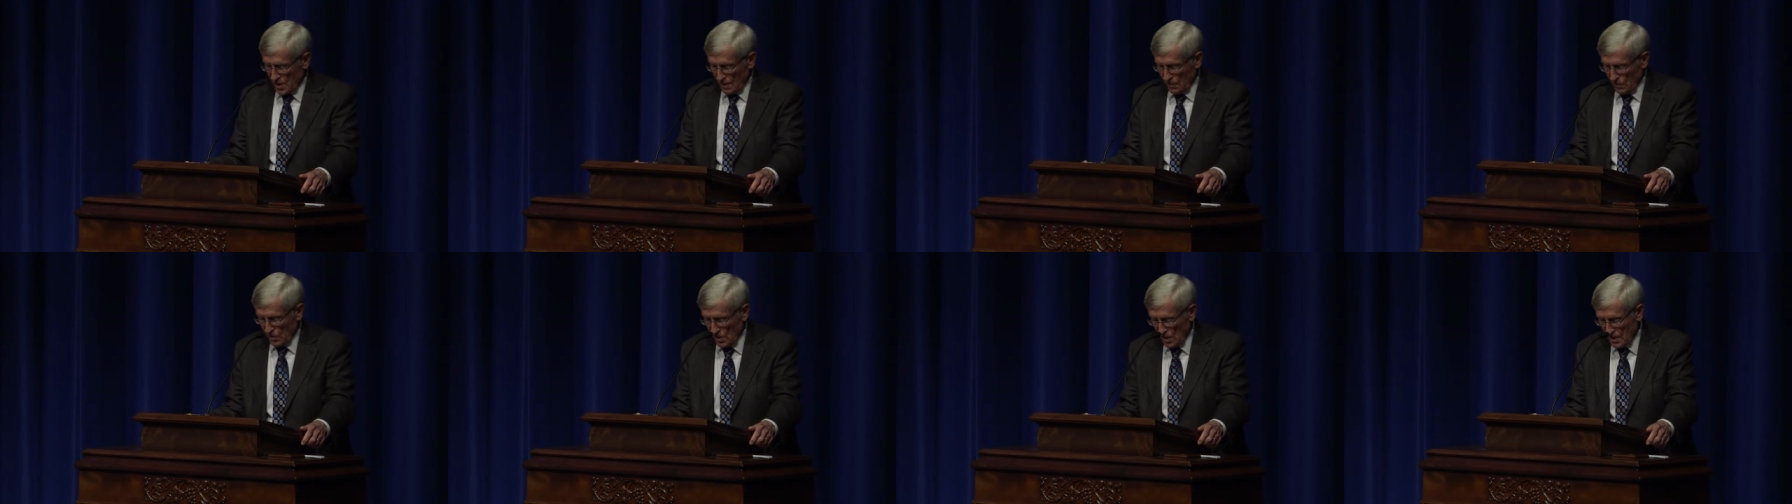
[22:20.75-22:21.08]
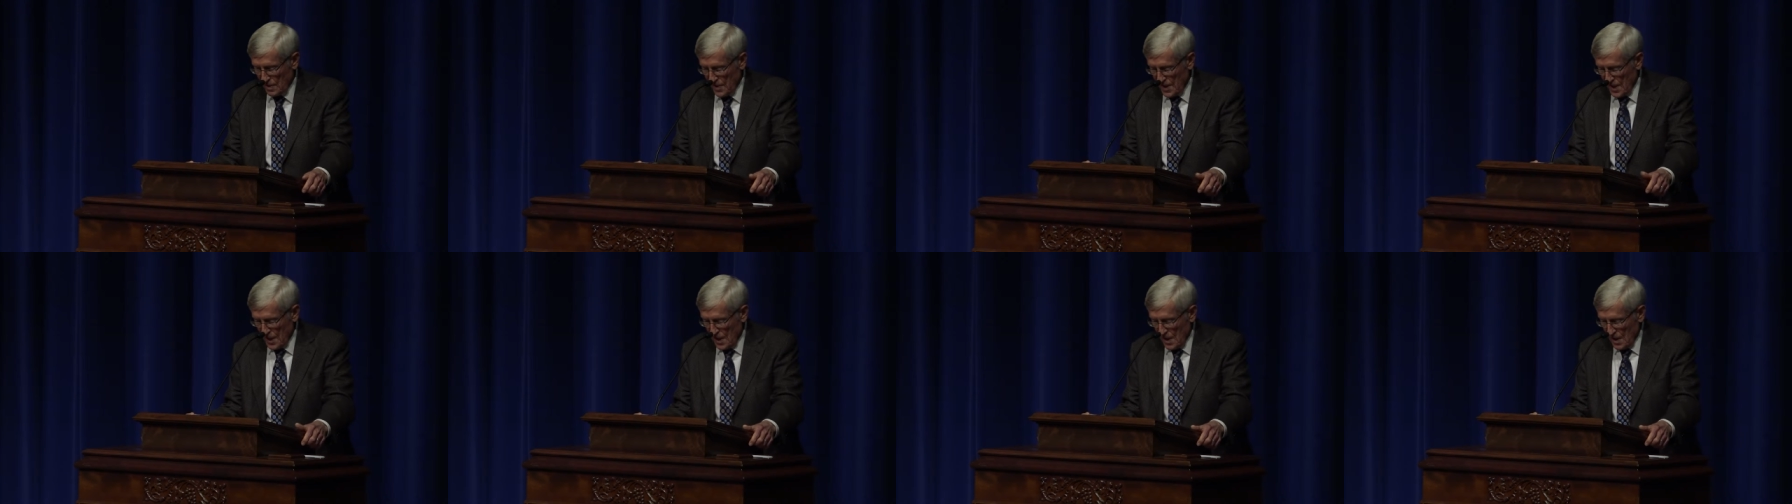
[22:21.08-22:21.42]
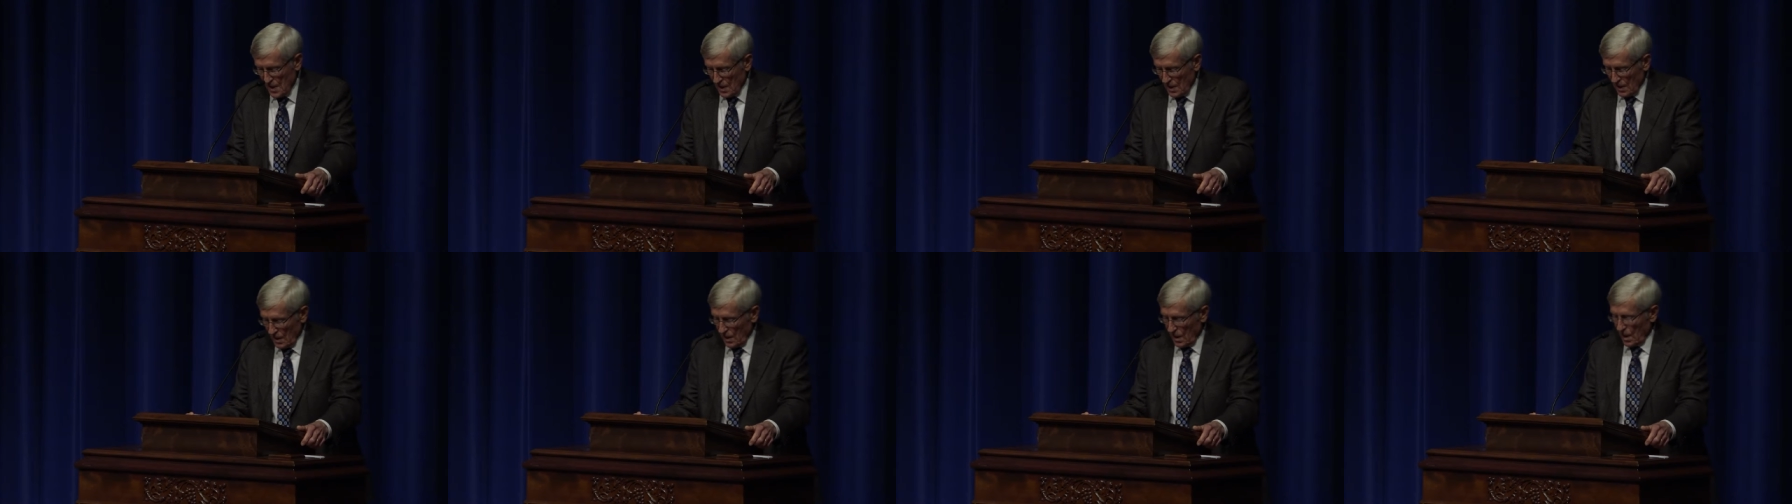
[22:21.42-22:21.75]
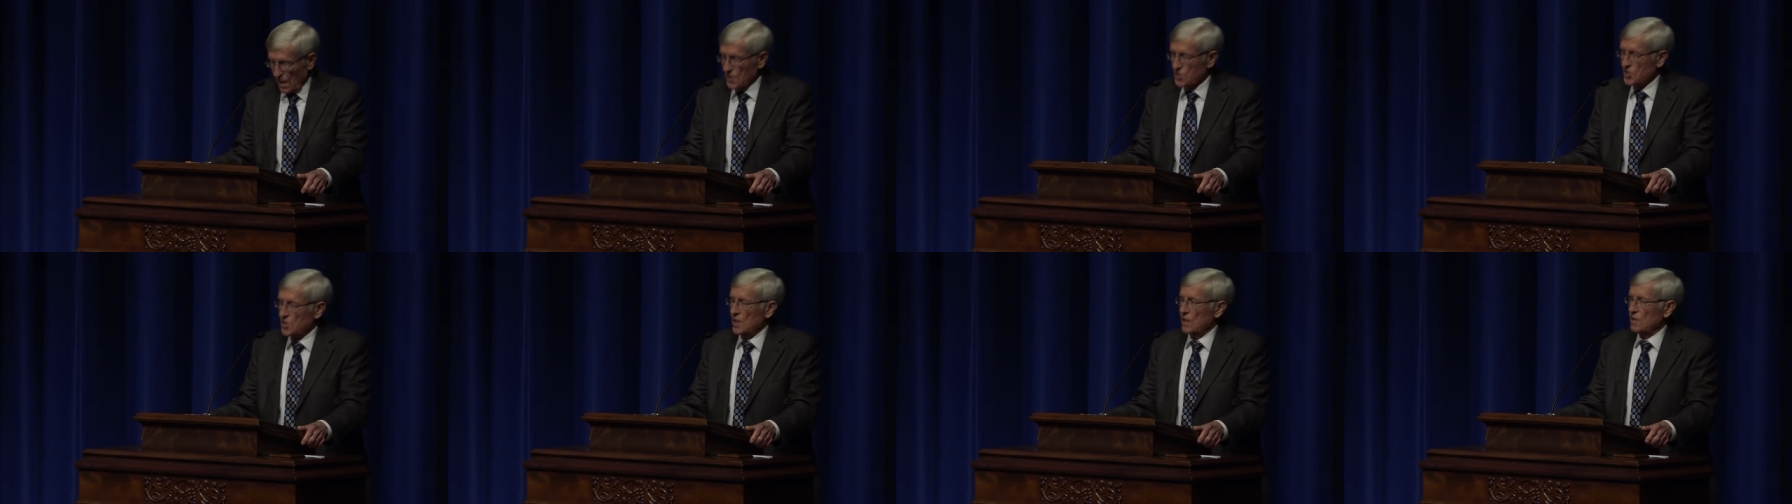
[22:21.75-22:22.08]
that were
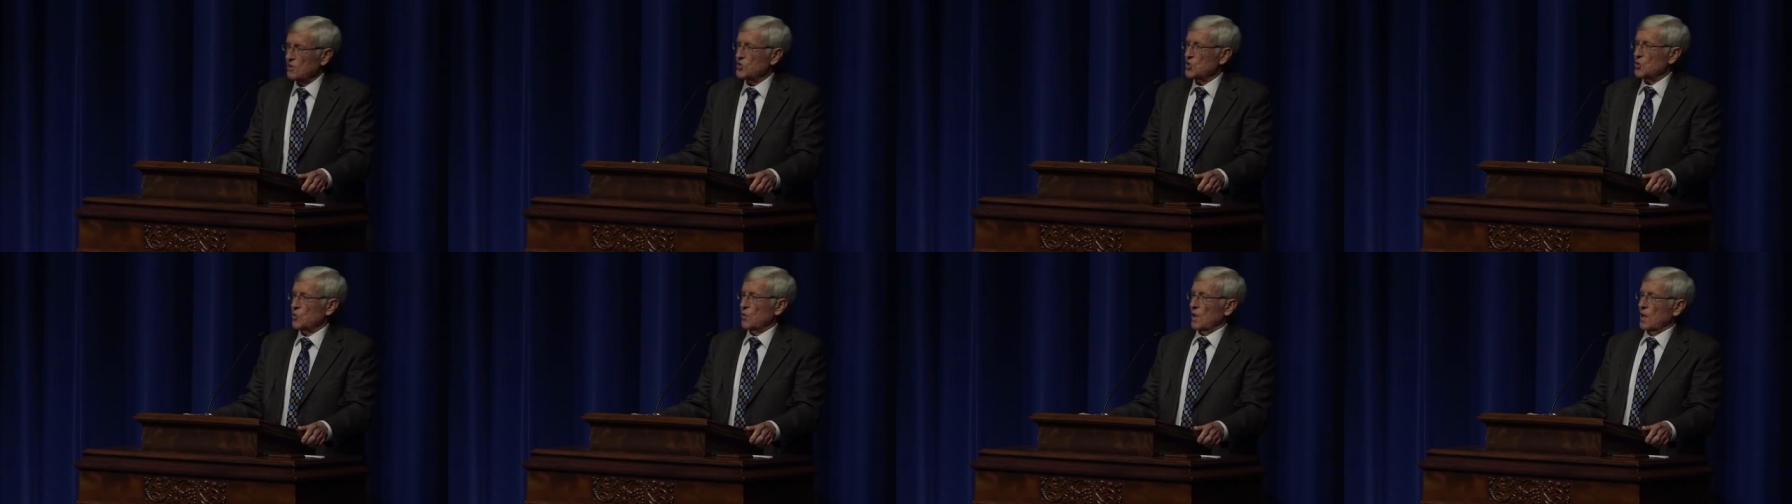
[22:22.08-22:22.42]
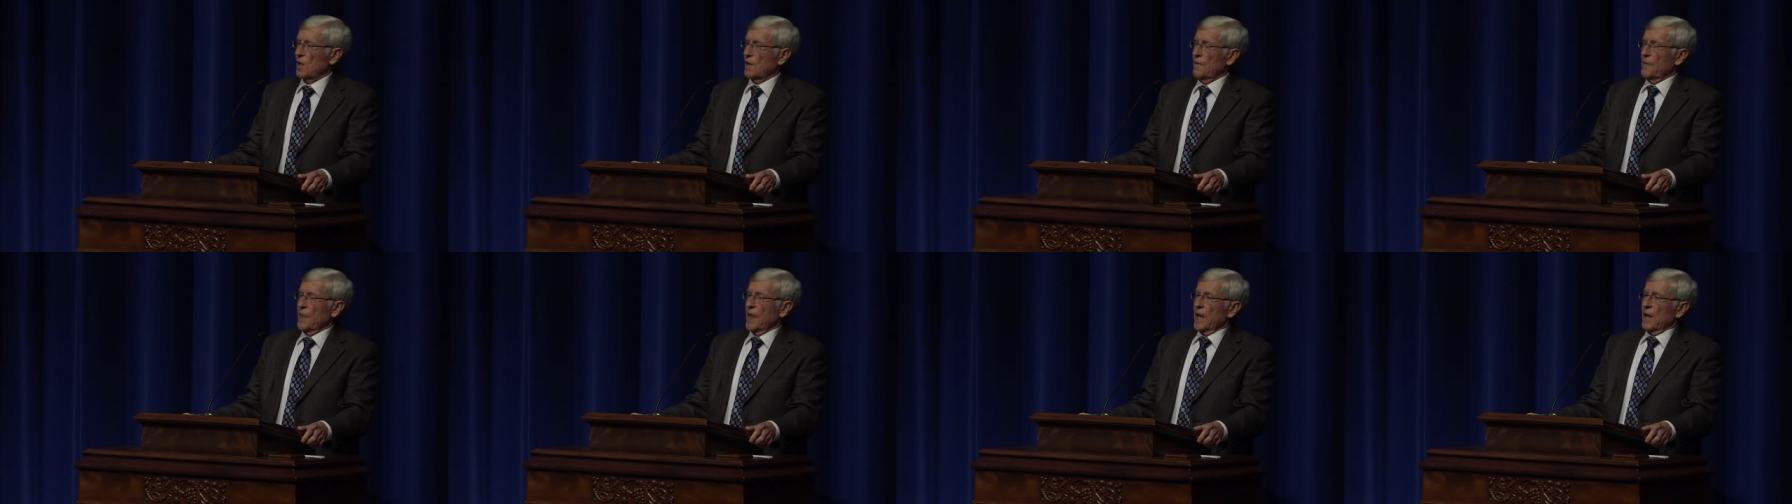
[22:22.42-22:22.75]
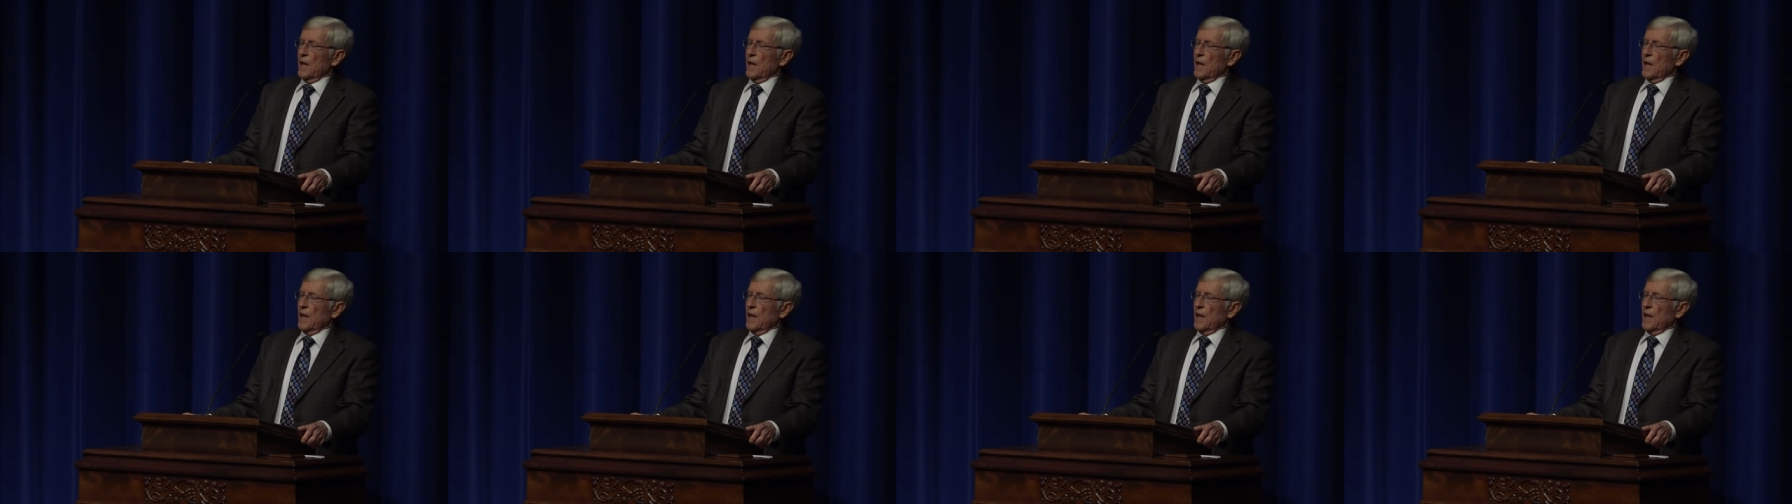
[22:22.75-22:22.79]
lost elsewhere.